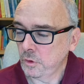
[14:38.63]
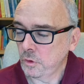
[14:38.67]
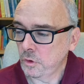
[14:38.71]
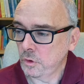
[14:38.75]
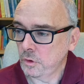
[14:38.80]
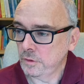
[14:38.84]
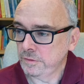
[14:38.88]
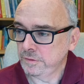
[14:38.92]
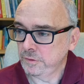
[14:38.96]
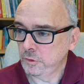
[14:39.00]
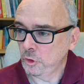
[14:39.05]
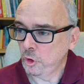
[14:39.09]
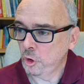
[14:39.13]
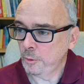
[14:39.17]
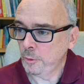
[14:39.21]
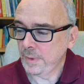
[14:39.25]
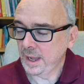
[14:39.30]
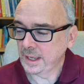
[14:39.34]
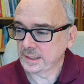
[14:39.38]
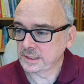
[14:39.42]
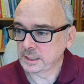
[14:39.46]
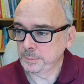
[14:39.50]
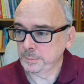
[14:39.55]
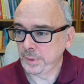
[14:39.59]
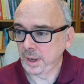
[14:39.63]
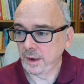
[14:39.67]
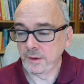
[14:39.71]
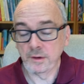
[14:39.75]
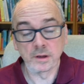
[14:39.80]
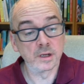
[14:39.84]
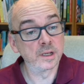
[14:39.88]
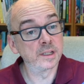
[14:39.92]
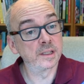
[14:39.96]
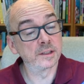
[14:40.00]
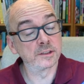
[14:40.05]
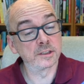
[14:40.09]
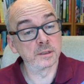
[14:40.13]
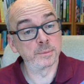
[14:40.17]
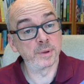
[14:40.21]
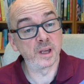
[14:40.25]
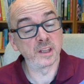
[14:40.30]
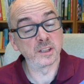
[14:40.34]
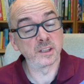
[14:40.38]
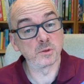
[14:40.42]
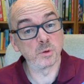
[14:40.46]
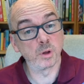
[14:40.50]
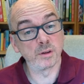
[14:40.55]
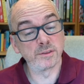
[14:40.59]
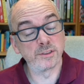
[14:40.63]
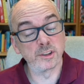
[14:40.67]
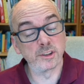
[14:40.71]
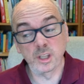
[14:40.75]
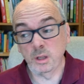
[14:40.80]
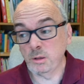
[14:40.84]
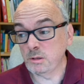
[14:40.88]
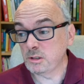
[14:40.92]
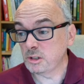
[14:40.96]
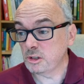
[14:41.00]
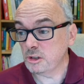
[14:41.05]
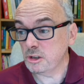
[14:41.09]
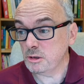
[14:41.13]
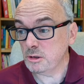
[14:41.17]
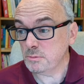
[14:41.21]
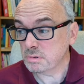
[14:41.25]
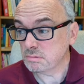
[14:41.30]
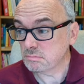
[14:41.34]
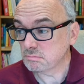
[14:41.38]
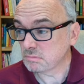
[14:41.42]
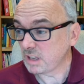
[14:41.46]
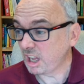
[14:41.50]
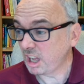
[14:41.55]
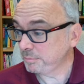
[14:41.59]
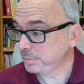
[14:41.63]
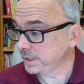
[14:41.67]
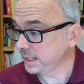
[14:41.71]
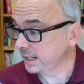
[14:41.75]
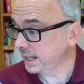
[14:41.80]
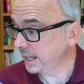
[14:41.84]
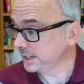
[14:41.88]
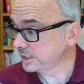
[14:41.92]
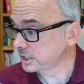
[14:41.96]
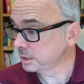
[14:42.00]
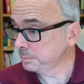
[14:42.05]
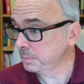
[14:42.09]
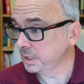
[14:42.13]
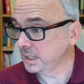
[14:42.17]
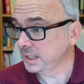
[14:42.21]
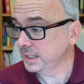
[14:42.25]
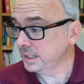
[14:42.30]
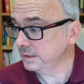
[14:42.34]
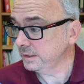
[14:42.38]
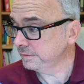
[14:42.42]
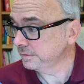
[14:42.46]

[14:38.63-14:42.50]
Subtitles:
format apparently is the best one for YouTube, I've been led to believe.